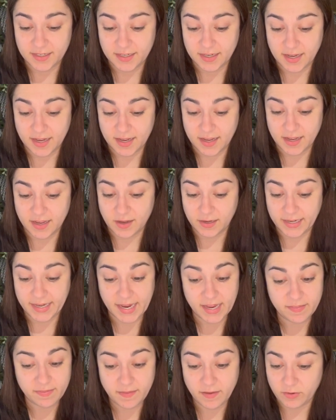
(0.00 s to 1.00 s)

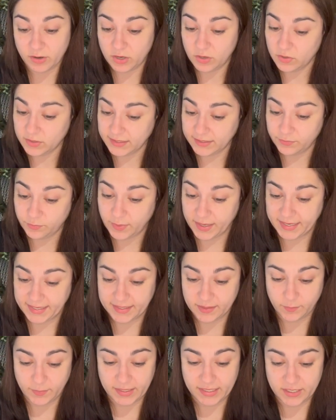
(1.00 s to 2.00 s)
Again, there are lots of ways
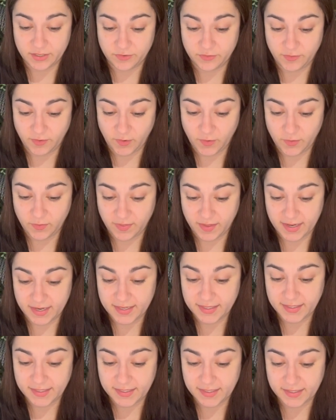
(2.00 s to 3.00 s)
that we can do
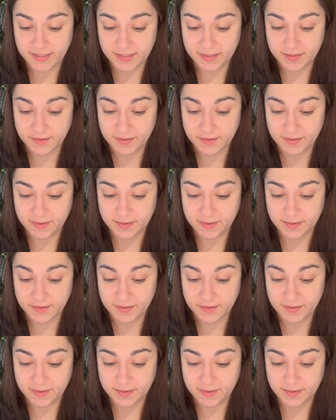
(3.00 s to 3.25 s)
this.